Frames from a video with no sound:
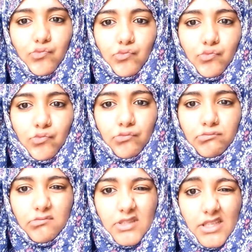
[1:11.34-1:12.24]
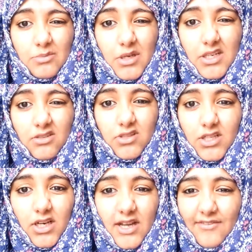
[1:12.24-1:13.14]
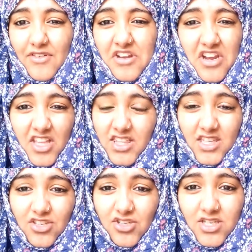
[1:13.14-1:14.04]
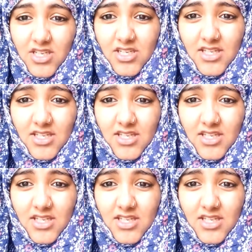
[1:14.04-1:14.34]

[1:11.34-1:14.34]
that's about it really. I have nothing interesting to